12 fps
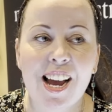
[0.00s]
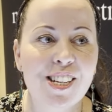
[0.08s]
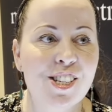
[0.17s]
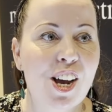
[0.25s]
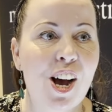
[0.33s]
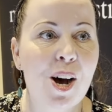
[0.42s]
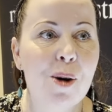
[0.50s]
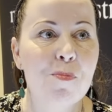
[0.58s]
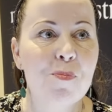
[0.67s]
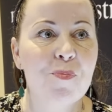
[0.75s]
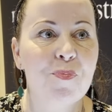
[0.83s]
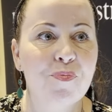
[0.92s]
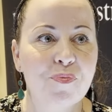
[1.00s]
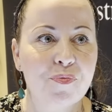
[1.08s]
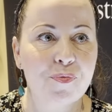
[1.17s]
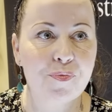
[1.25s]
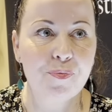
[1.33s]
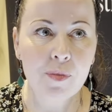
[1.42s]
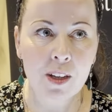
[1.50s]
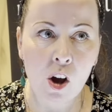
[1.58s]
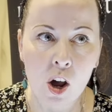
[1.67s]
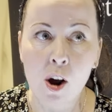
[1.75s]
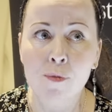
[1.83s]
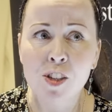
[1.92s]
And
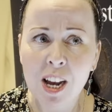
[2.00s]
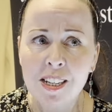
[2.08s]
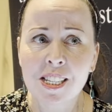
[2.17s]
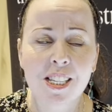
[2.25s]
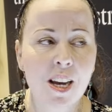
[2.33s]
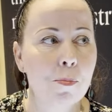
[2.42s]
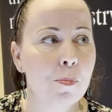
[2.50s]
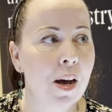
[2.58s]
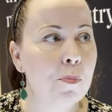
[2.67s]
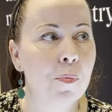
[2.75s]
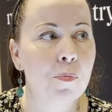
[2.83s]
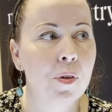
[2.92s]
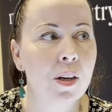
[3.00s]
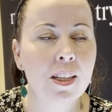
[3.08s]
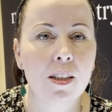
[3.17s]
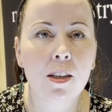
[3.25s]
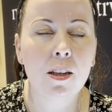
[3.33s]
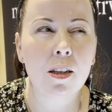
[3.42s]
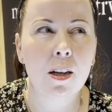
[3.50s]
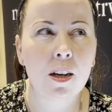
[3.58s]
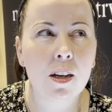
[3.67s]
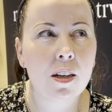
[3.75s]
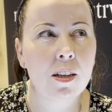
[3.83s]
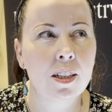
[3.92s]
and I've done some little
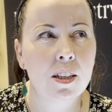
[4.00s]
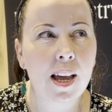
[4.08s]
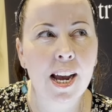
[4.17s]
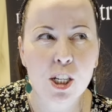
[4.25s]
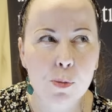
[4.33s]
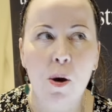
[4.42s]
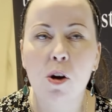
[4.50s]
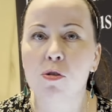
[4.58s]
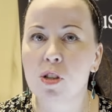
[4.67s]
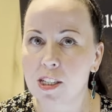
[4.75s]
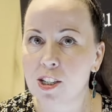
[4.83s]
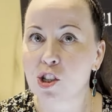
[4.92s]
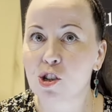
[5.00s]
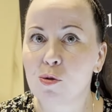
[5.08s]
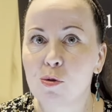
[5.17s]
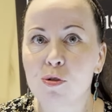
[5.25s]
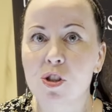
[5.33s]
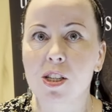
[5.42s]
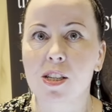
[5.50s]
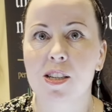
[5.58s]
expos in schools.